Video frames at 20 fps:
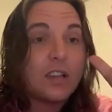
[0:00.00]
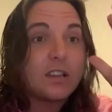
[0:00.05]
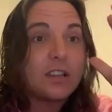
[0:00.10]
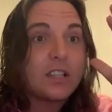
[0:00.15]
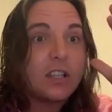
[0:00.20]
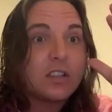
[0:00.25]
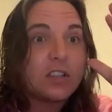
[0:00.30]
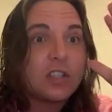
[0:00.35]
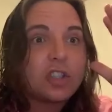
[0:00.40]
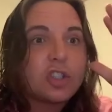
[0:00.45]

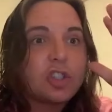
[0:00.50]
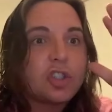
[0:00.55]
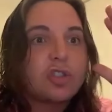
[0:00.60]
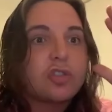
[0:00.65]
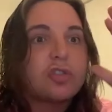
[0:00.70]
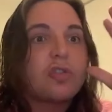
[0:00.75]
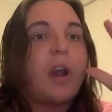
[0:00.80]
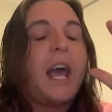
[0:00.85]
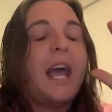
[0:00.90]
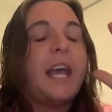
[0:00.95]
the
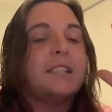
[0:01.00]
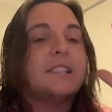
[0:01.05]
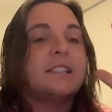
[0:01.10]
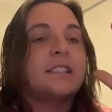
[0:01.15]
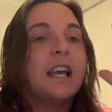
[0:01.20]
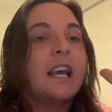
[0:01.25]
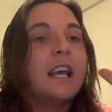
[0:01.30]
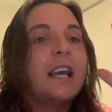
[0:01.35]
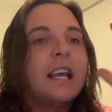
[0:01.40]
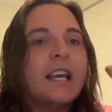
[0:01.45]

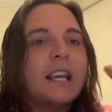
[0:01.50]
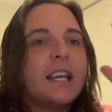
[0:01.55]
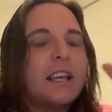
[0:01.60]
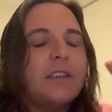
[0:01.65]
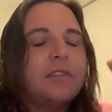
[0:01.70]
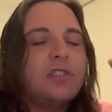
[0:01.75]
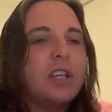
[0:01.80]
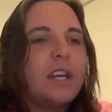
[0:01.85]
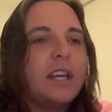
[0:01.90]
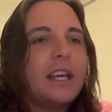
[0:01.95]
stress it
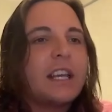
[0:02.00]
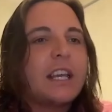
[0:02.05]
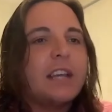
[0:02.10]
gives you